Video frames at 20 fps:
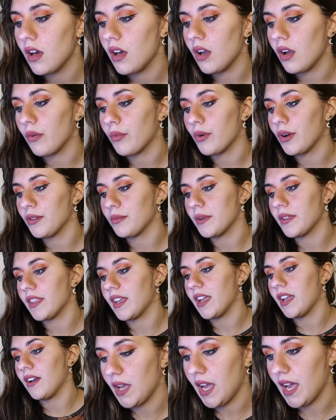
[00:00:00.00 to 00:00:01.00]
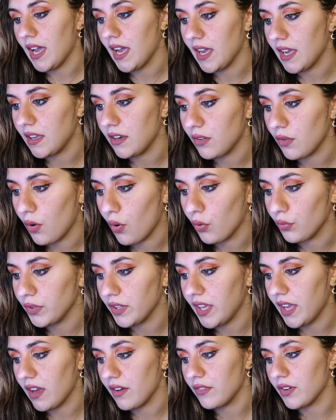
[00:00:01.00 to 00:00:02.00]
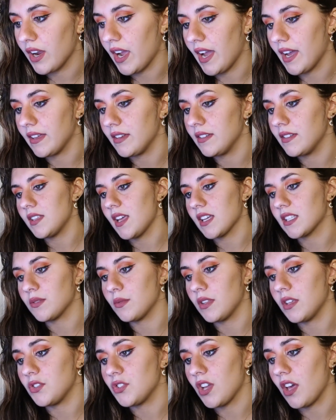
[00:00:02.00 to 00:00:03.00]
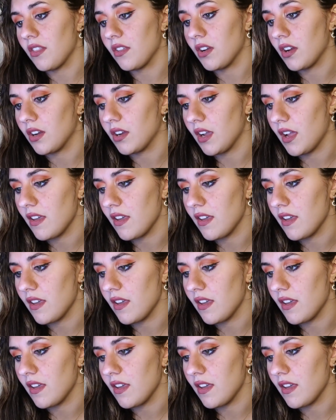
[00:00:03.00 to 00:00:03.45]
a world where they had only ever had with each other,